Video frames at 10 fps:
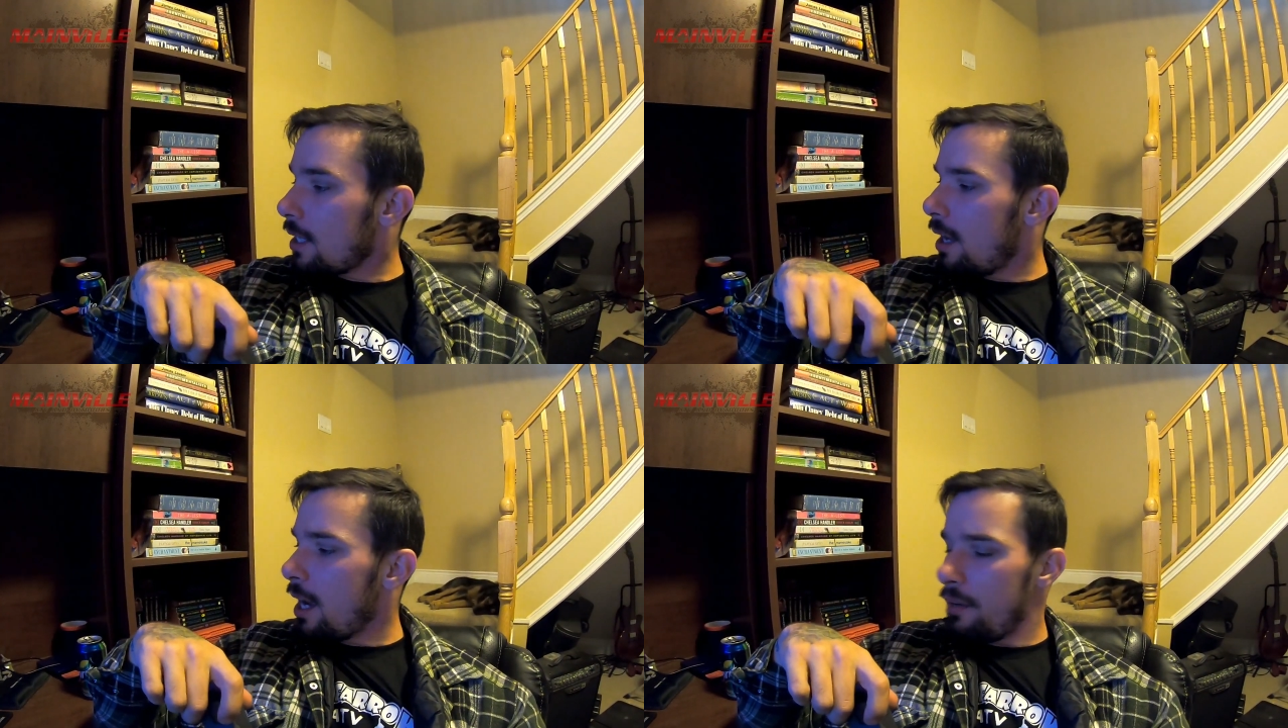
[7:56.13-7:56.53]

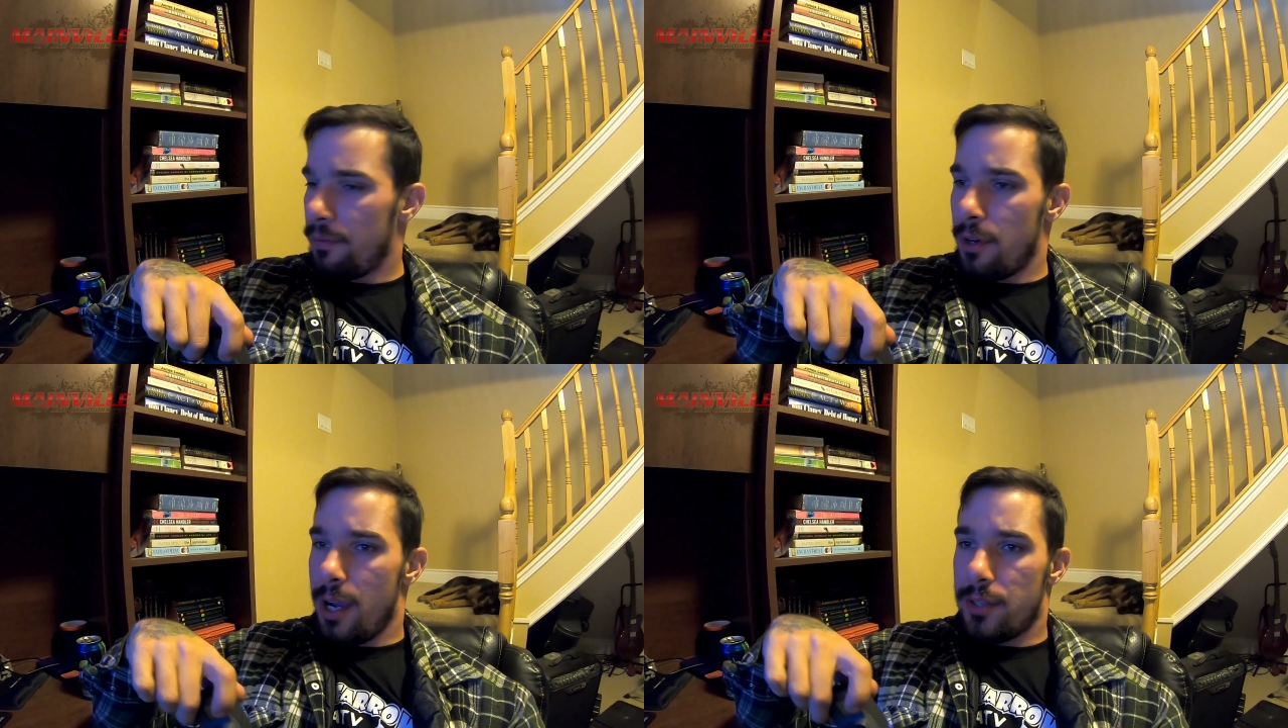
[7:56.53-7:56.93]
And
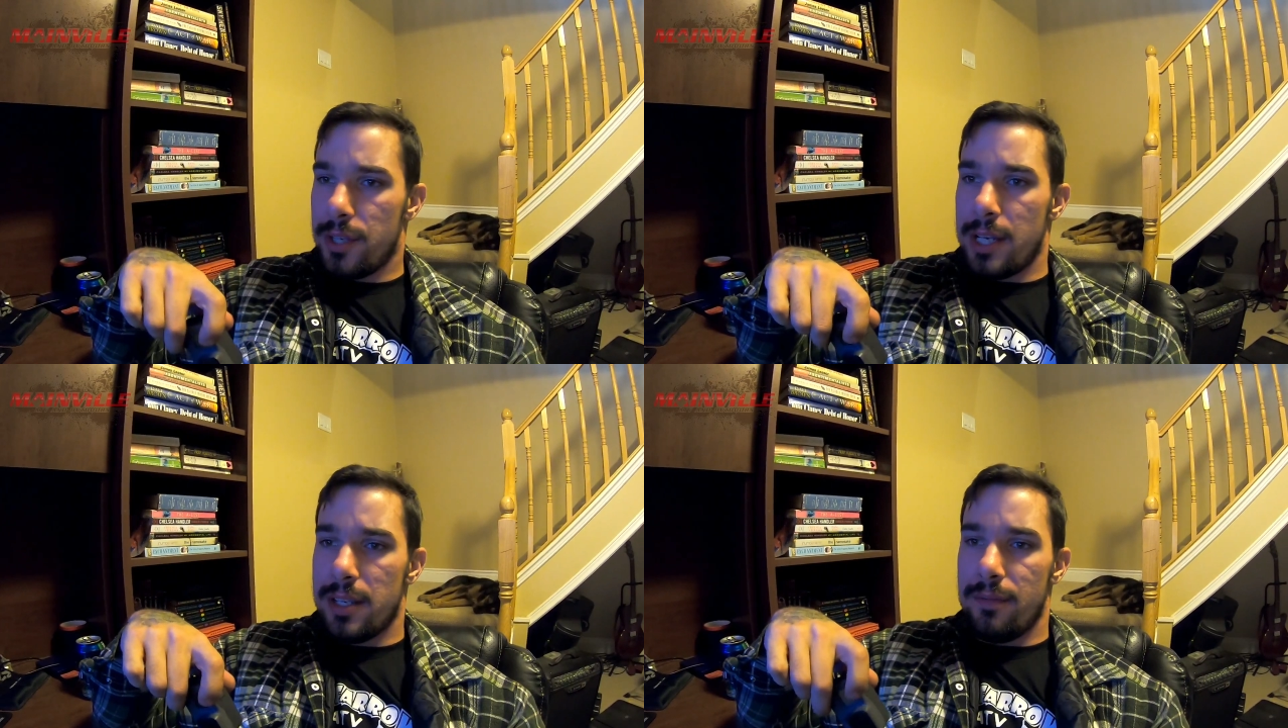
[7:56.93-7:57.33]
for us
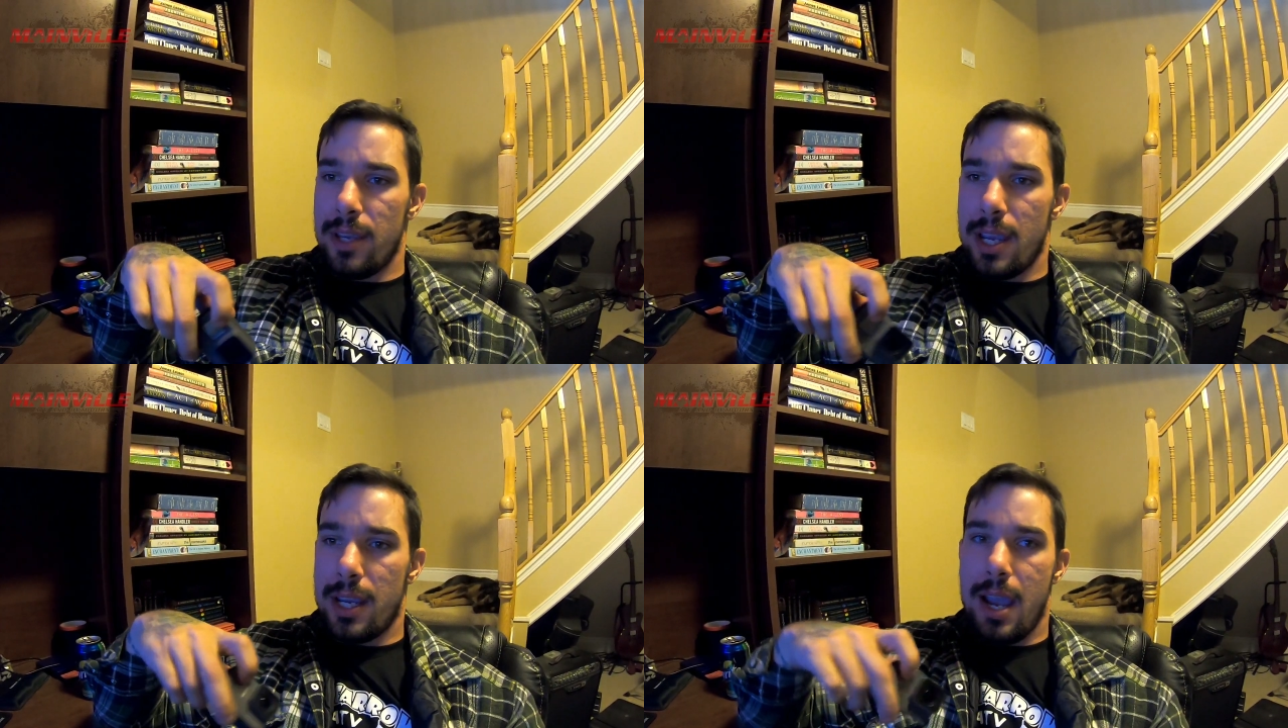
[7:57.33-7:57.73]

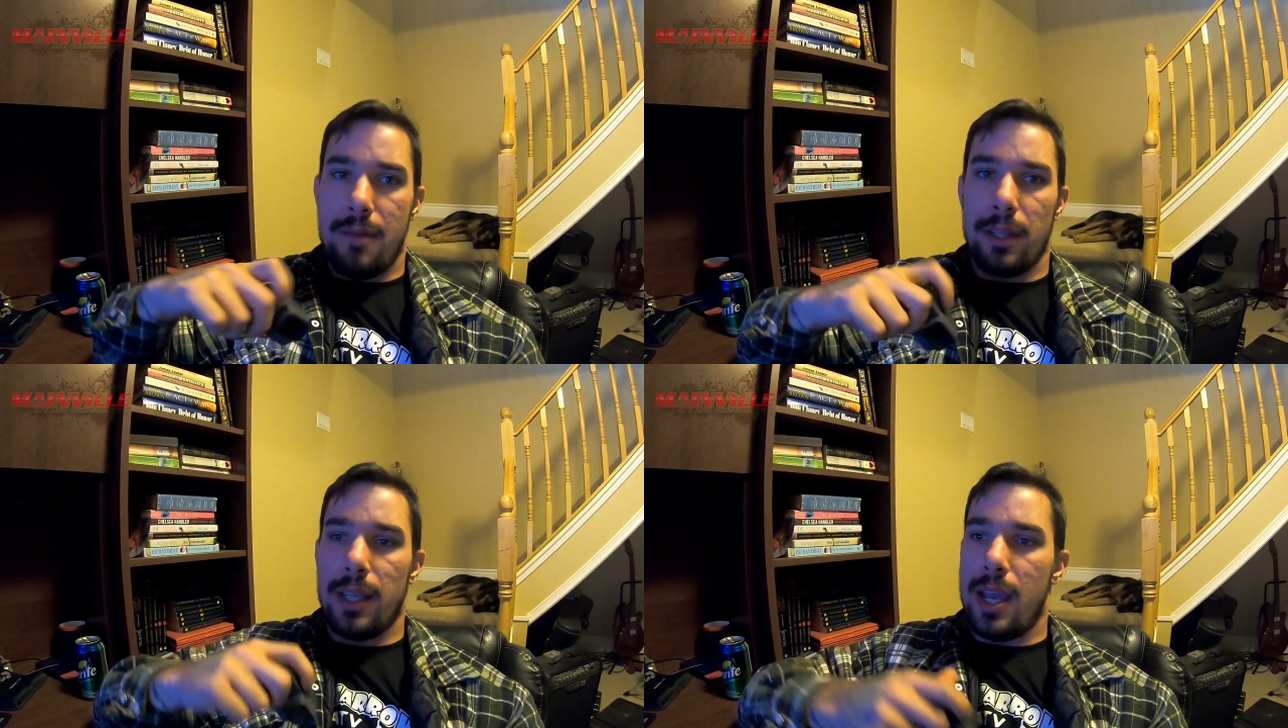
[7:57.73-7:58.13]
ATVing,
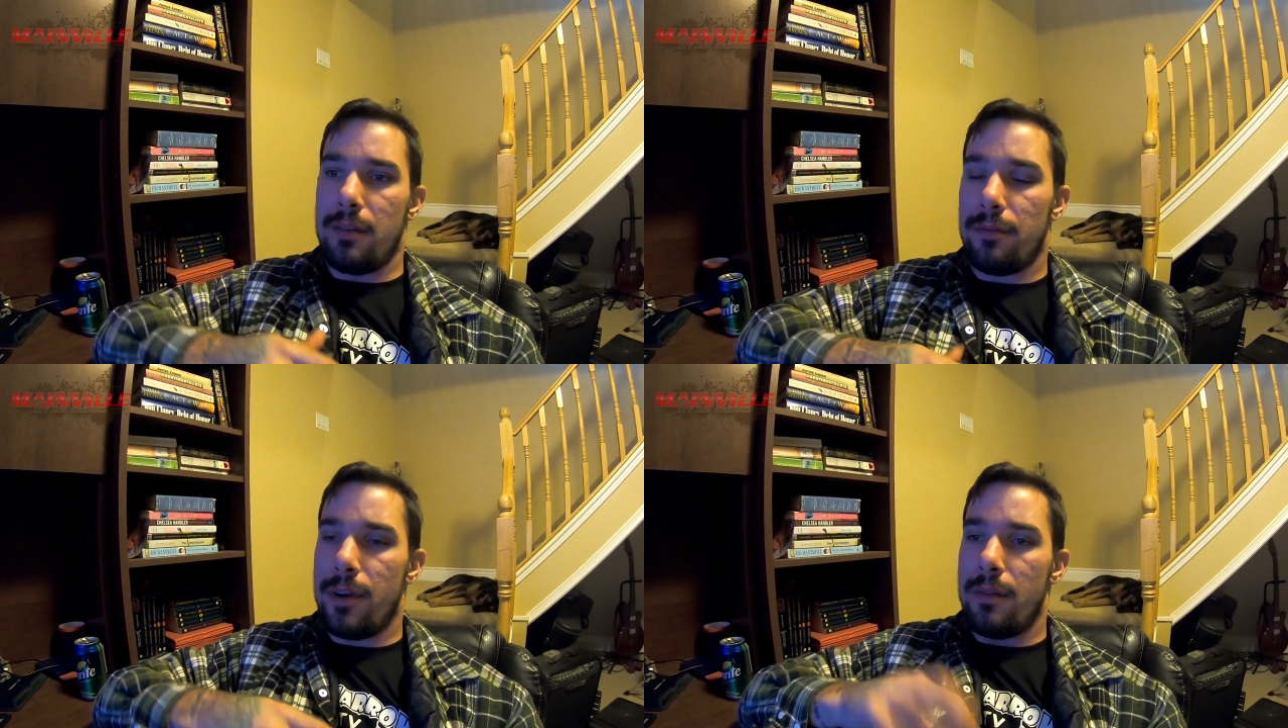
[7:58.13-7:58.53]
having that
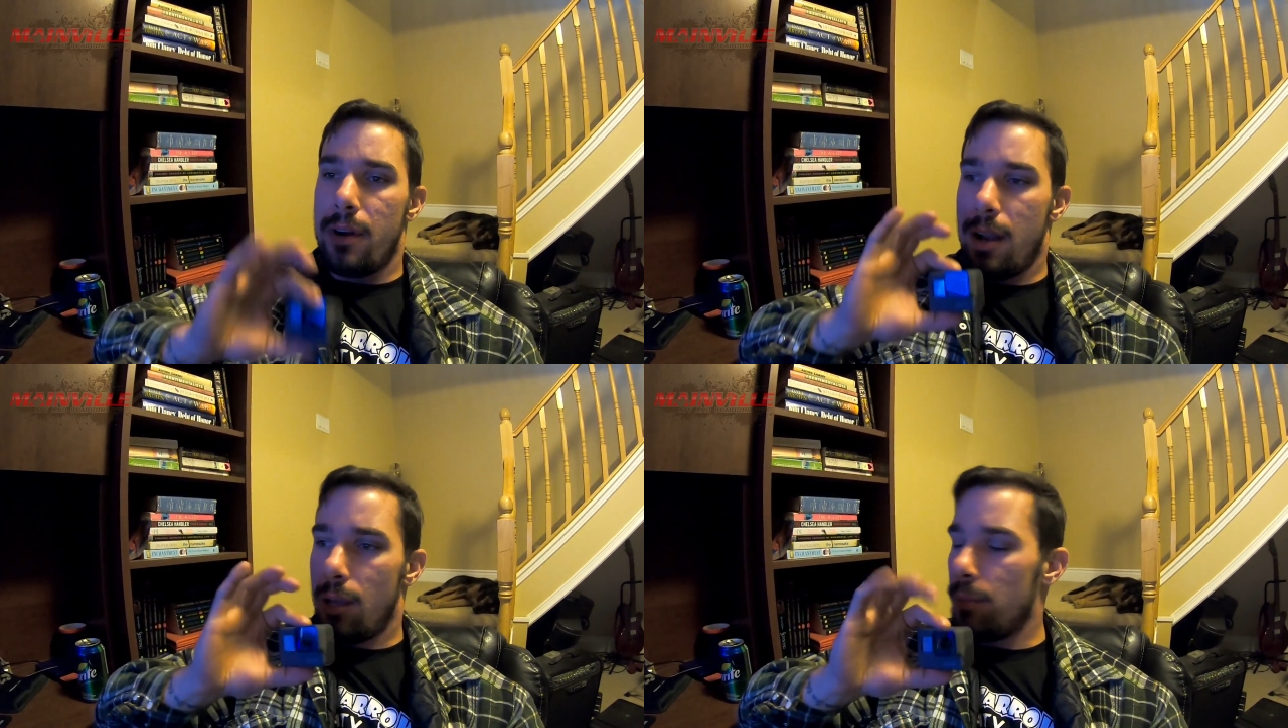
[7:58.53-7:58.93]
in front of
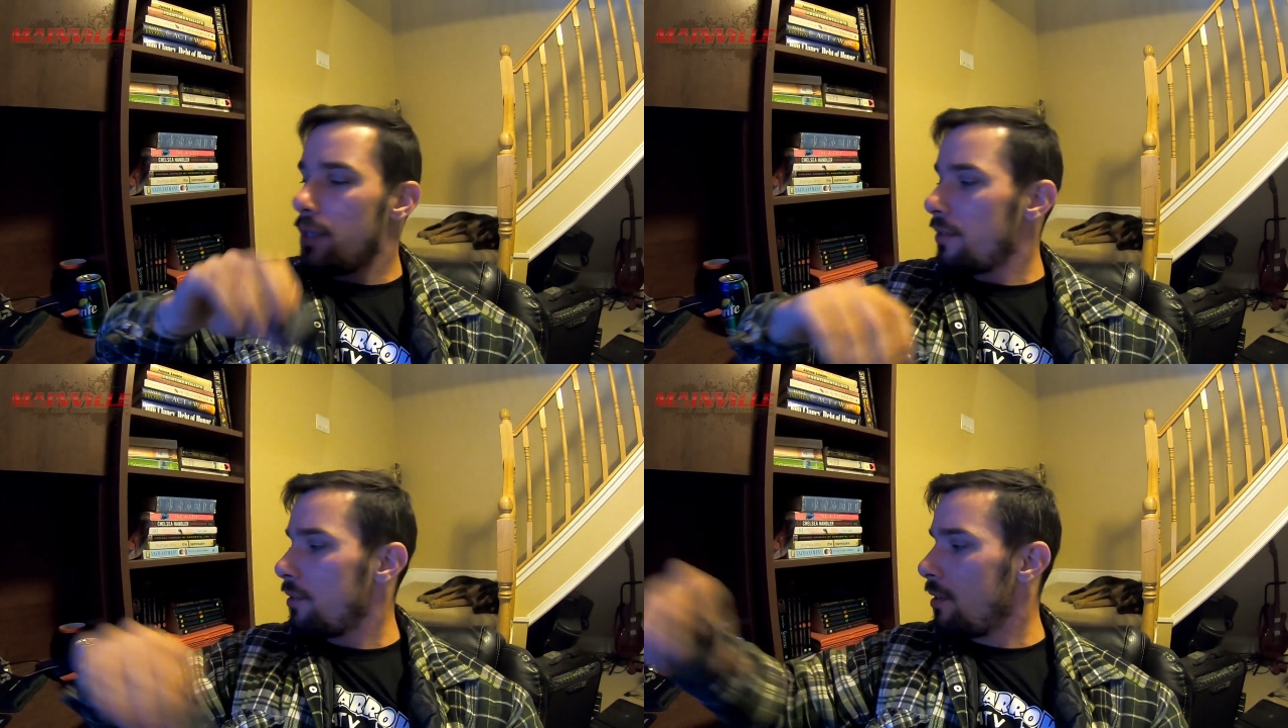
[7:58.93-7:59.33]
our
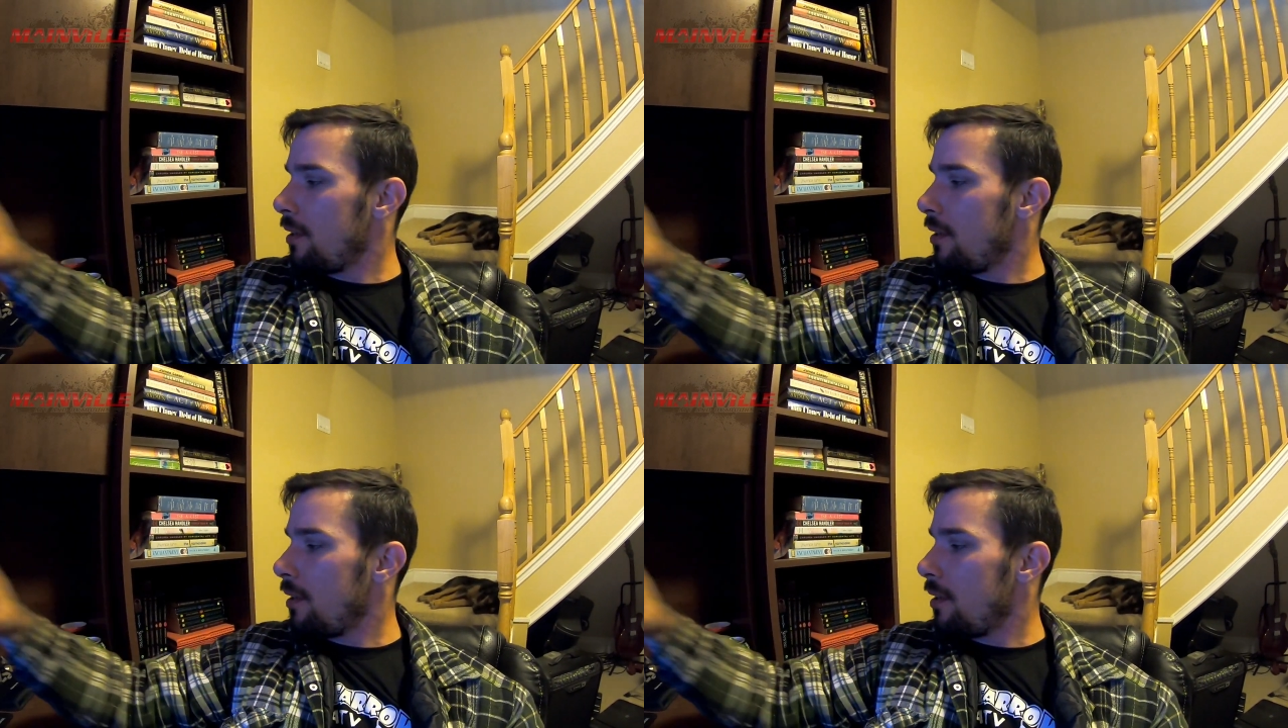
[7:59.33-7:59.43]
helmets,